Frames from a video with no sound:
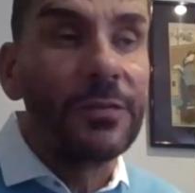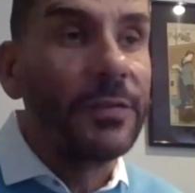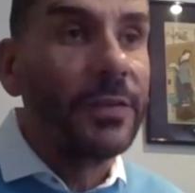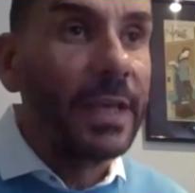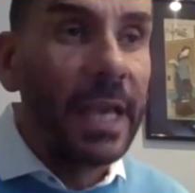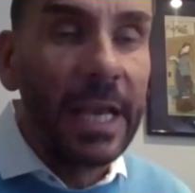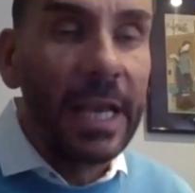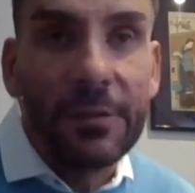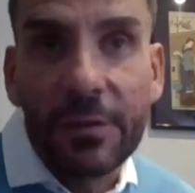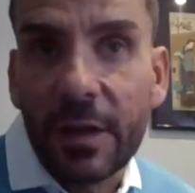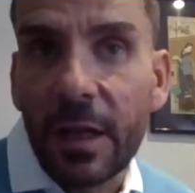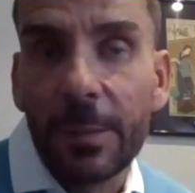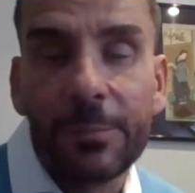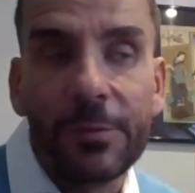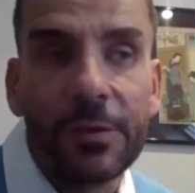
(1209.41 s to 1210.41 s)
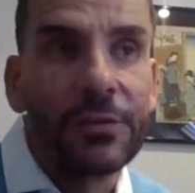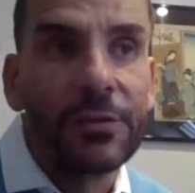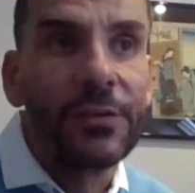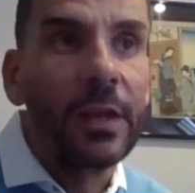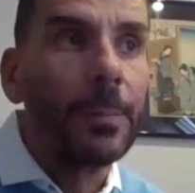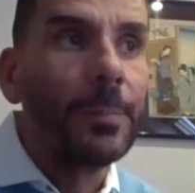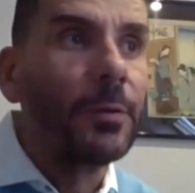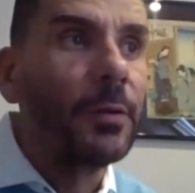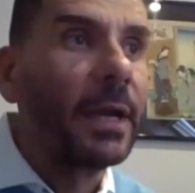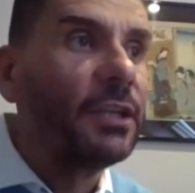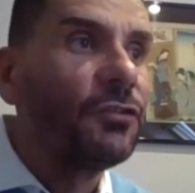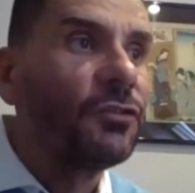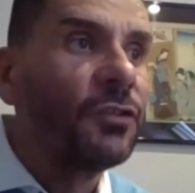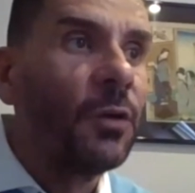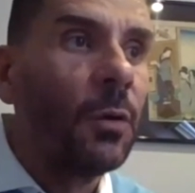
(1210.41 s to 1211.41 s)
The kids clubs are still
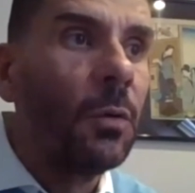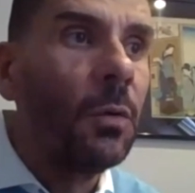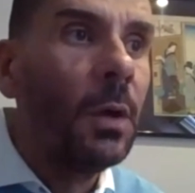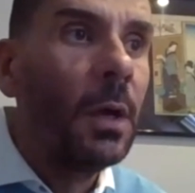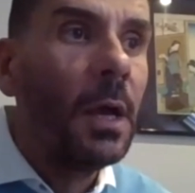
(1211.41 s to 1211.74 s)
operational,